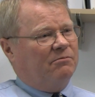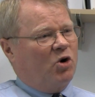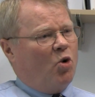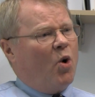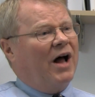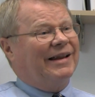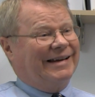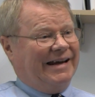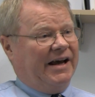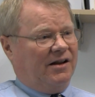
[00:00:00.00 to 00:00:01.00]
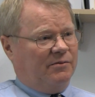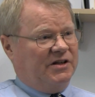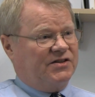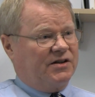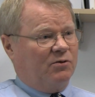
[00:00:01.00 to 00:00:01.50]
quality
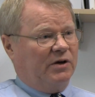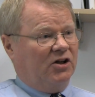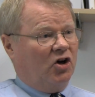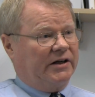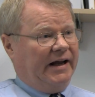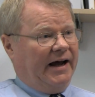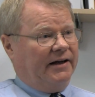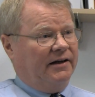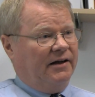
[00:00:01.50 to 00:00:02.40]
elements that we looked at.